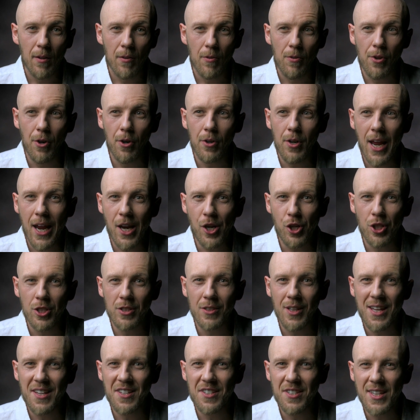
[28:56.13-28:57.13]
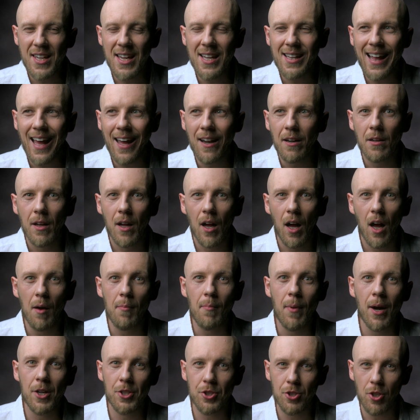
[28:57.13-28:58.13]
Their nation, they see that
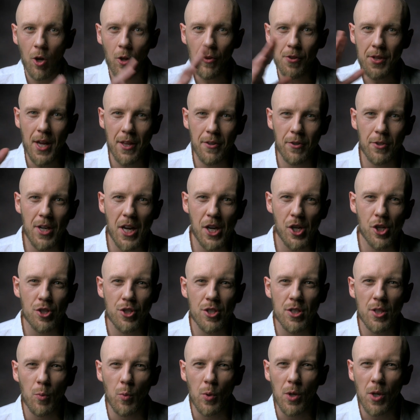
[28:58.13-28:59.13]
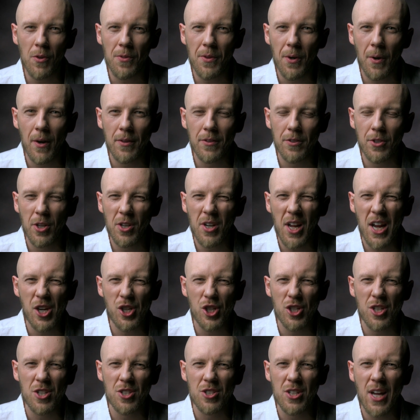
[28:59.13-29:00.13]
amongst all the other nations in the world, their
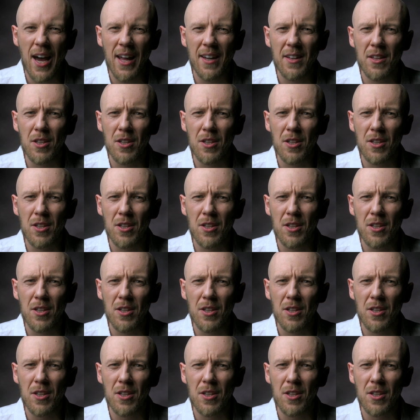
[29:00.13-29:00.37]
nation is not